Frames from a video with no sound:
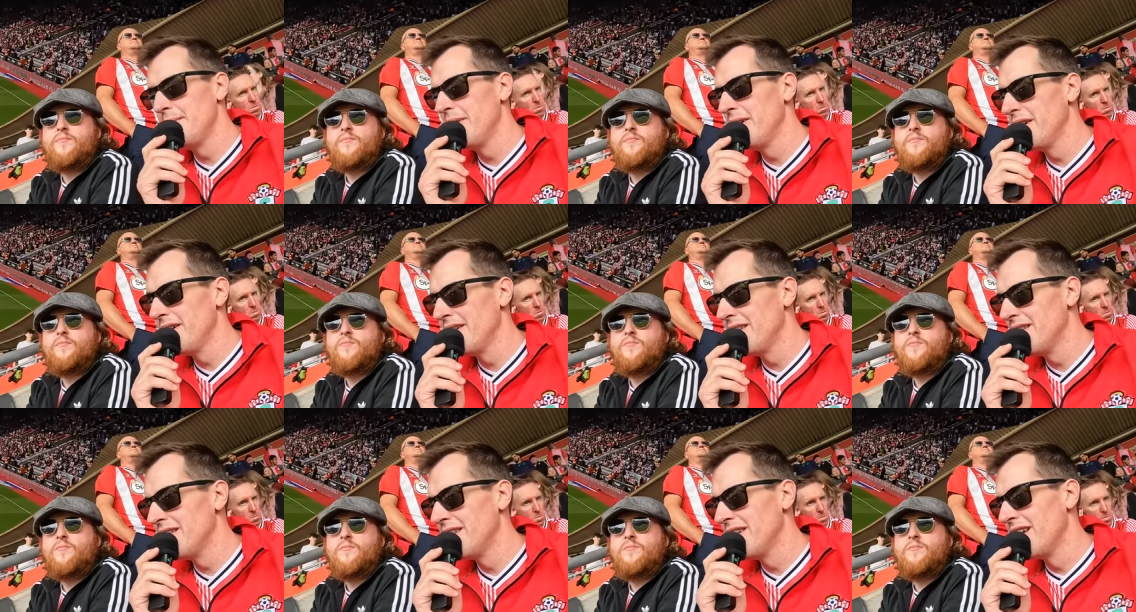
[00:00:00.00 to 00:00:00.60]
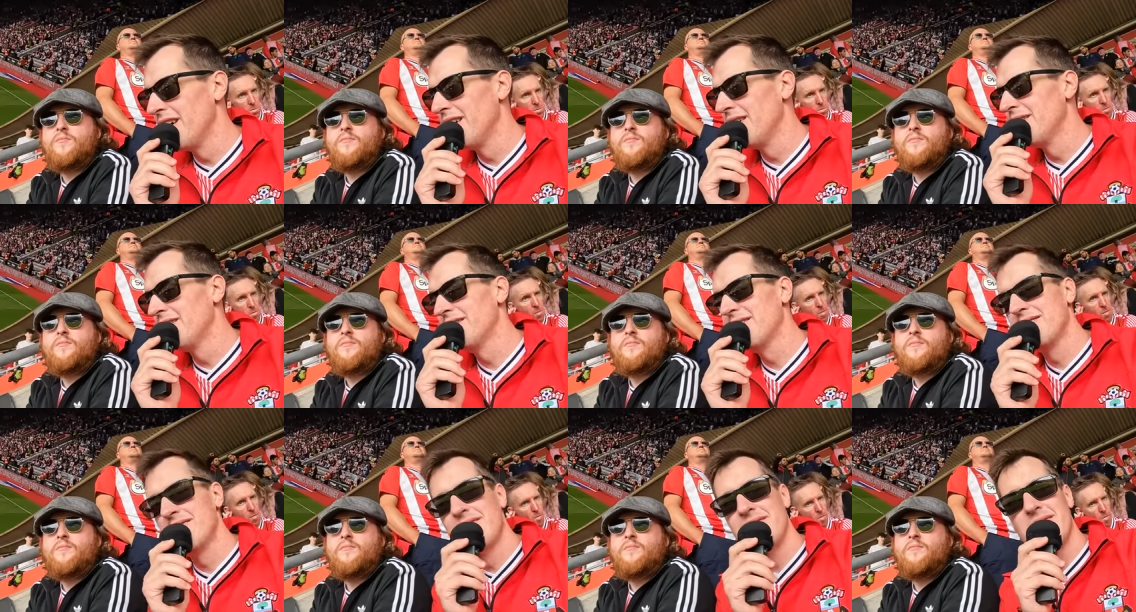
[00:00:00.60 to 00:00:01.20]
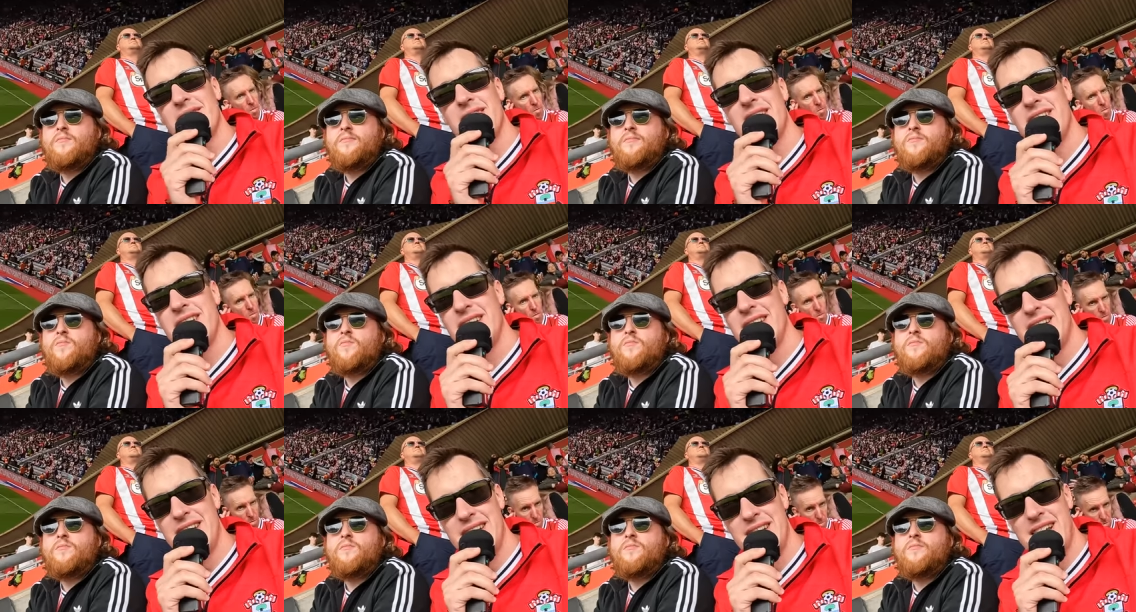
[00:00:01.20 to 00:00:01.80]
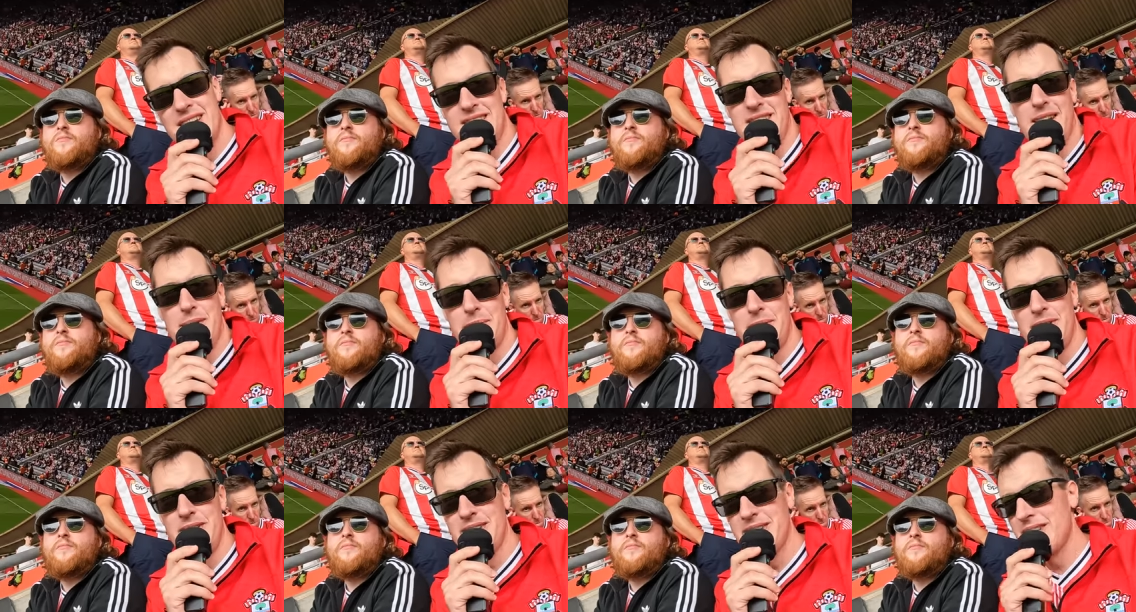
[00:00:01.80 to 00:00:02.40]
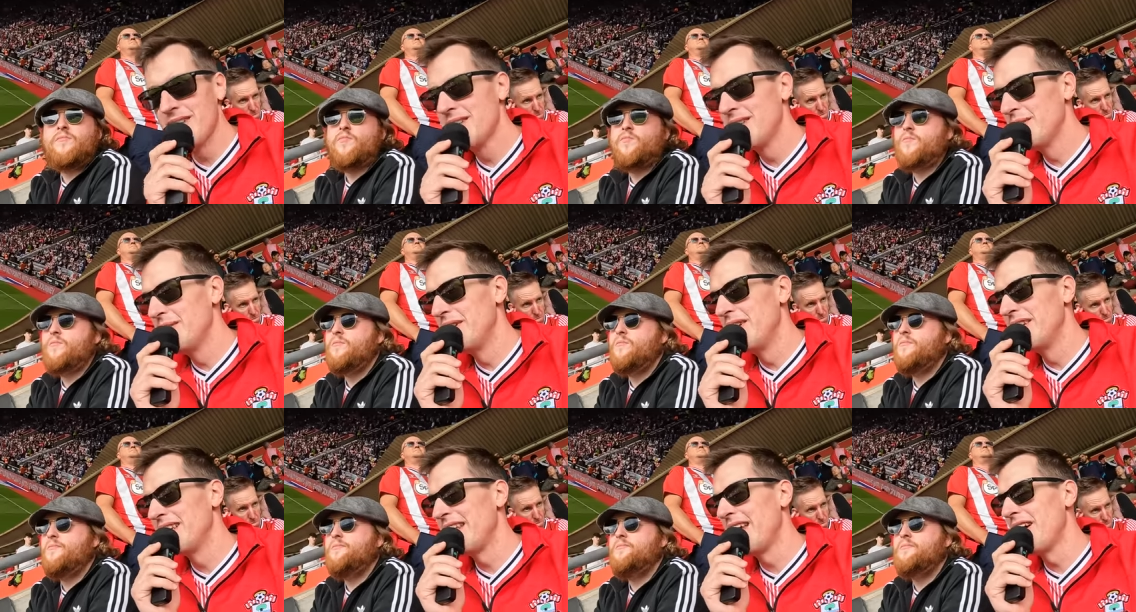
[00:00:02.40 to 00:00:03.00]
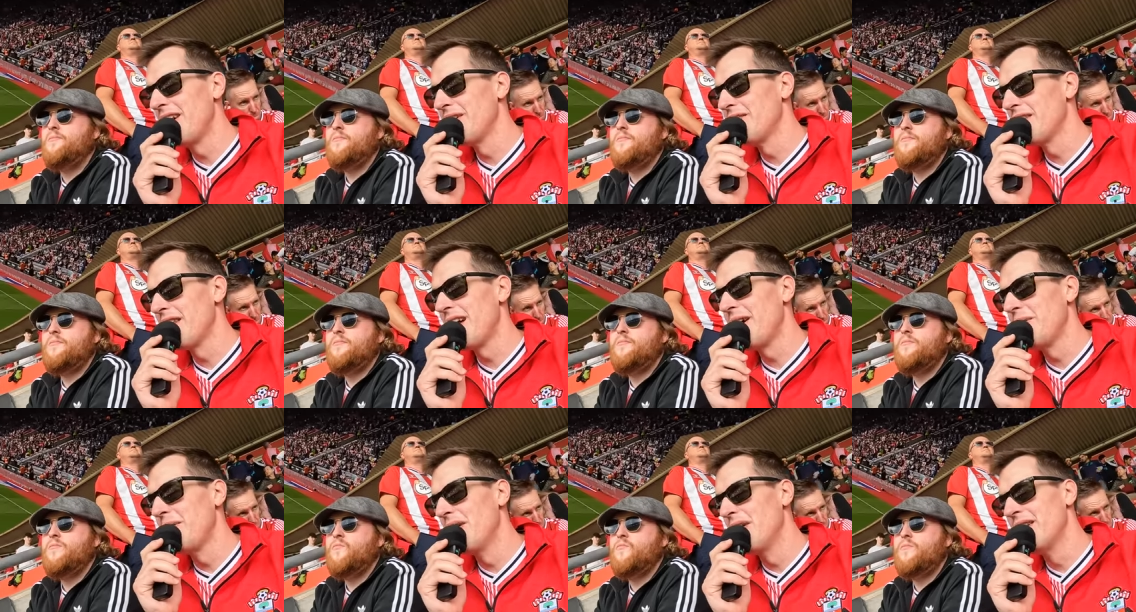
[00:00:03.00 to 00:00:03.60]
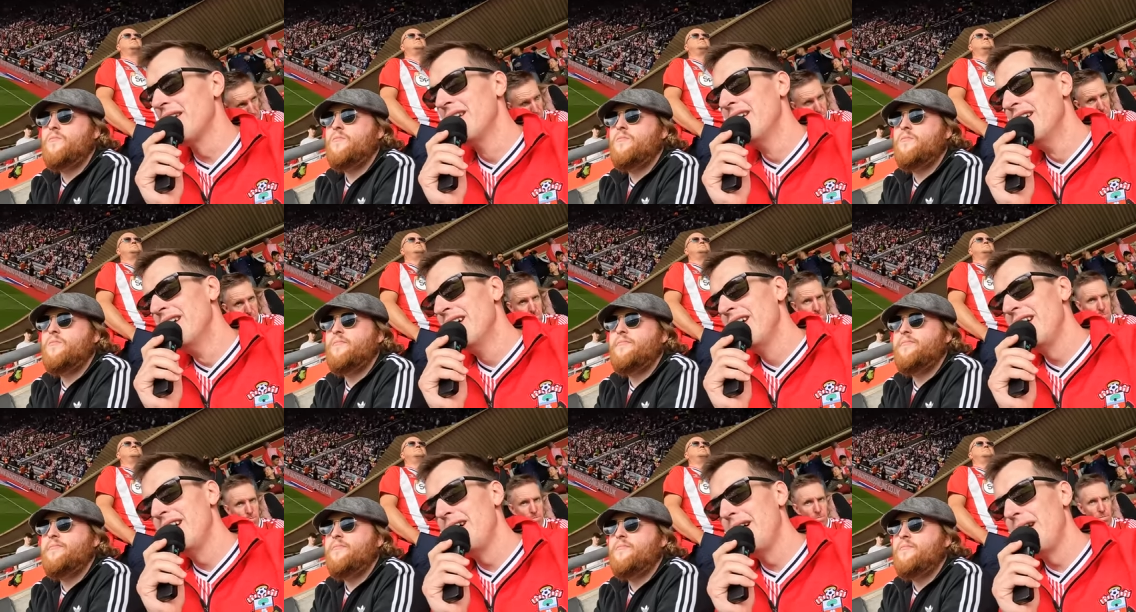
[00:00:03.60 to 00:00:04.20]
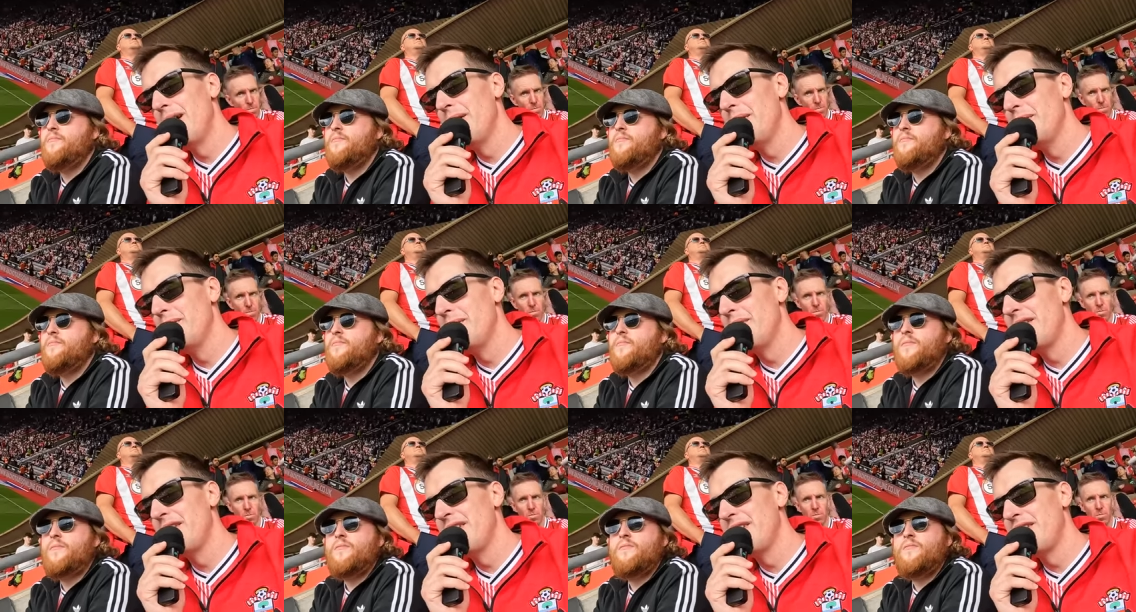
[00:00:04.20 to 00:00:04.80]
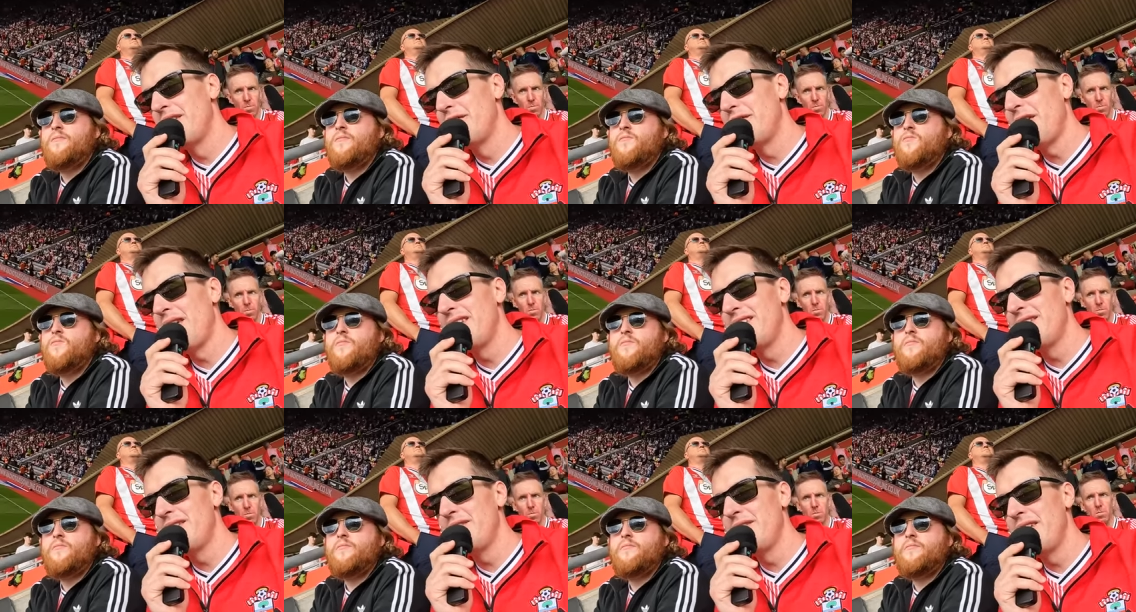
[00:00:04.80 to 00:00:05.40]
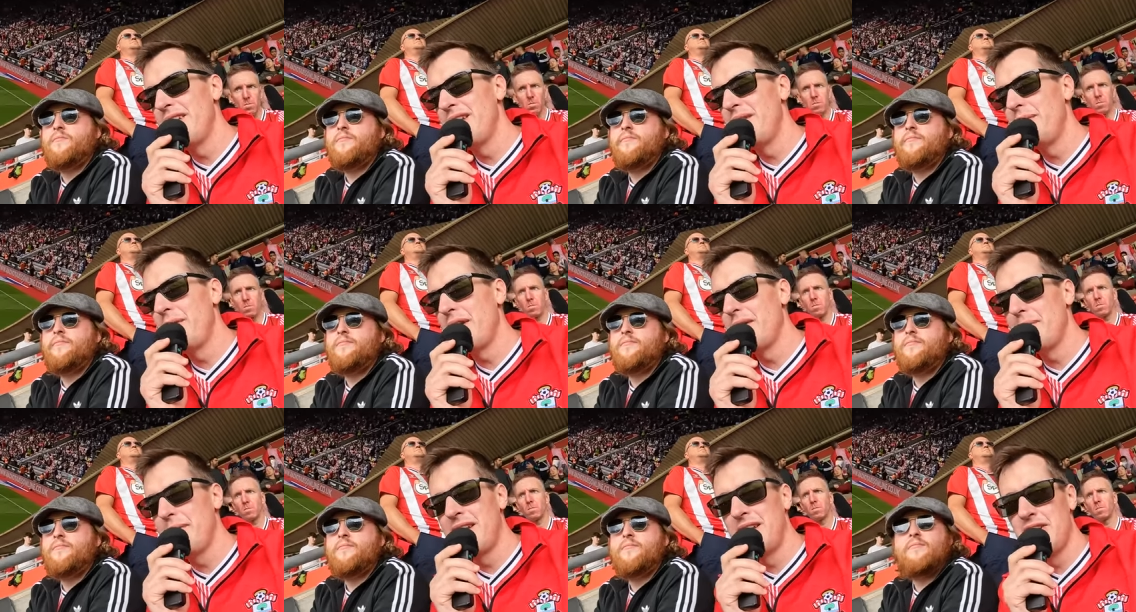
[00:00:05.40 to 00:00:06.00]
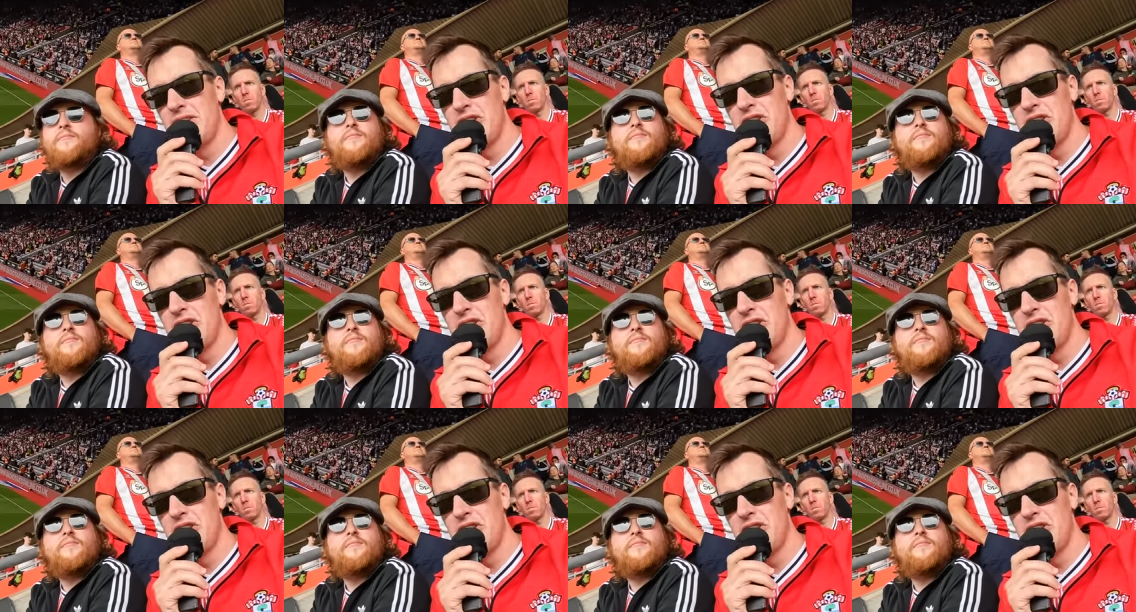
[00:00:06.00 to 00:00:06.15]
Speaker 1: but you know, that's happened. Need to get over that one. Um, defensively, we had to make a